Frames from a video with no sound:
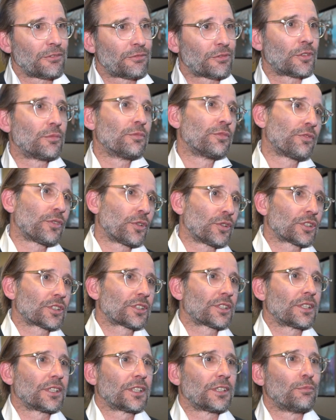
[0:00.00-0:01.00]
from
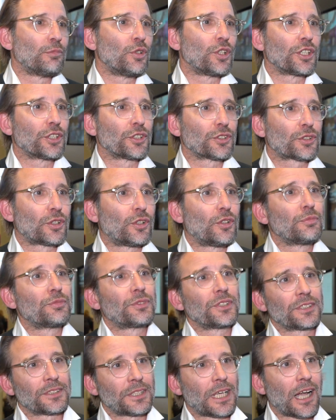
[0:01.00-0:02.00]
first Booking.com
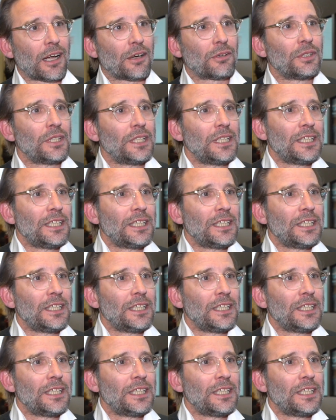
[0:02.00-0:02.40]
till now.